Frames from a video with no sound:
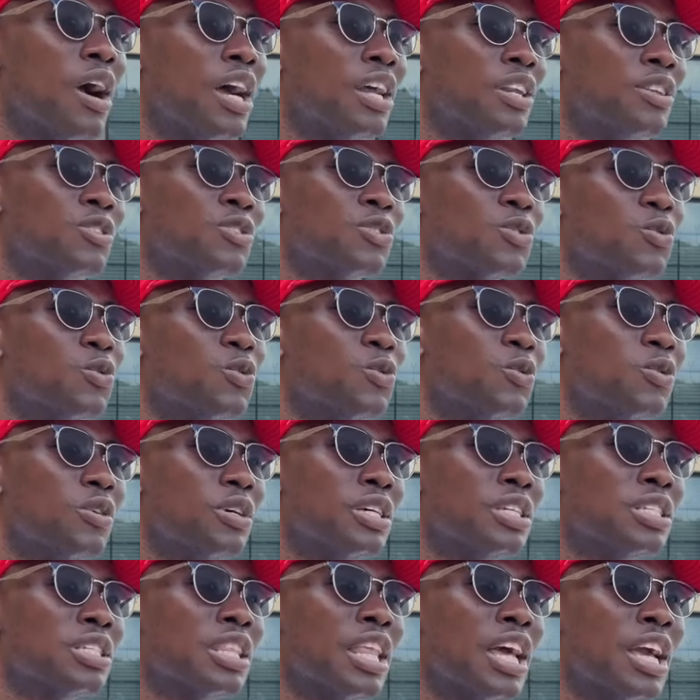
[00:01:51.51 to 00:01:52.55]
the school
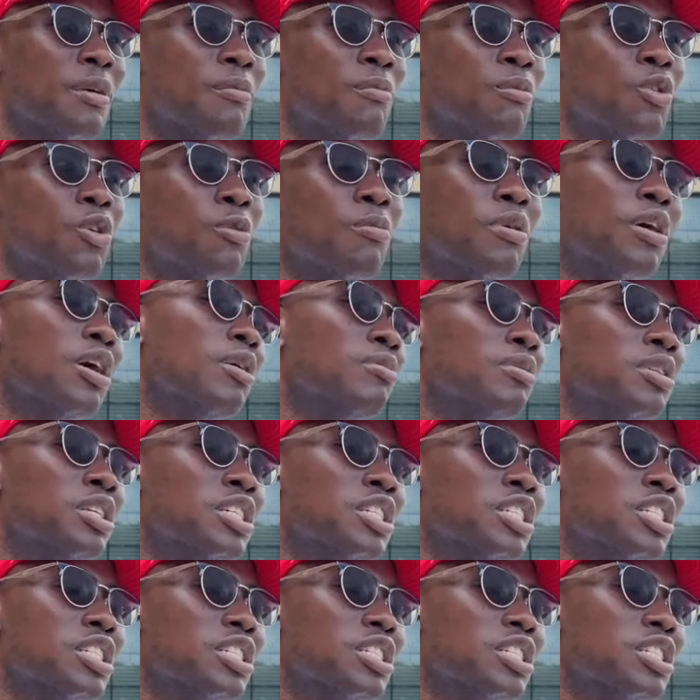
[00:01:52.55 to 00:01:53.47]
is like more published,